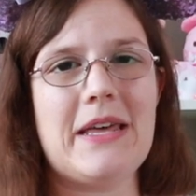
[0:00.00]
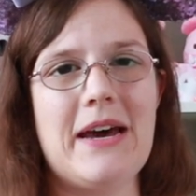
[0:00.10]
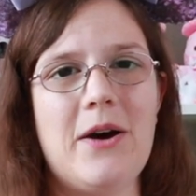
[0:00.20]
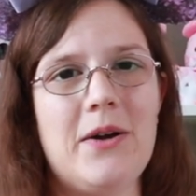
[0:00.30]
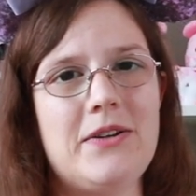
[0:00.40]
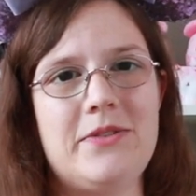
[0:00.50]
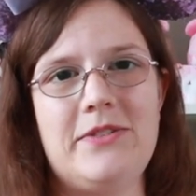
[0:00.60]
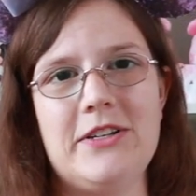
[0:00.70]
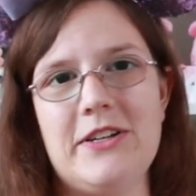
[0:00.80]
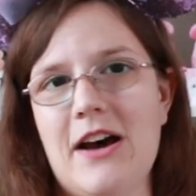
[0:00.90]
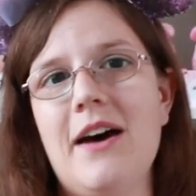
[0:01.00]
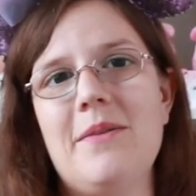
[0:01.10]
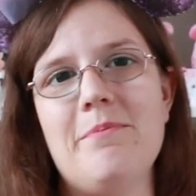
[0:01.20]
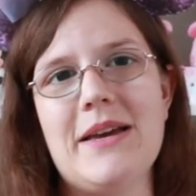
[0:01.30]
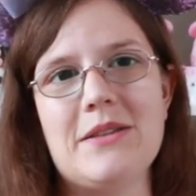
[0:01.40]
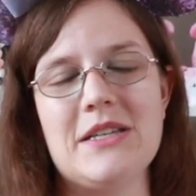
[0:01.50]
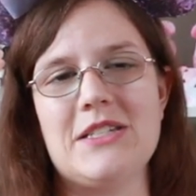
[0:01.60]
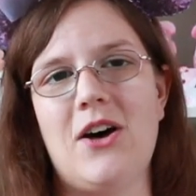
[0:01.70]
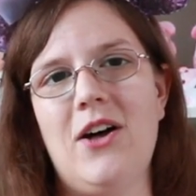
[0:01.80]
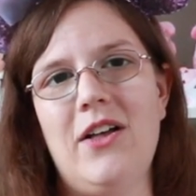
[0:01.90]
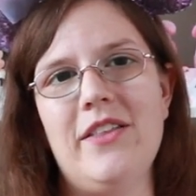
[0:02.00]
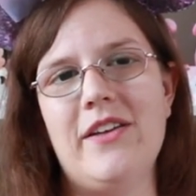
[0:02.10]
that did not make this haul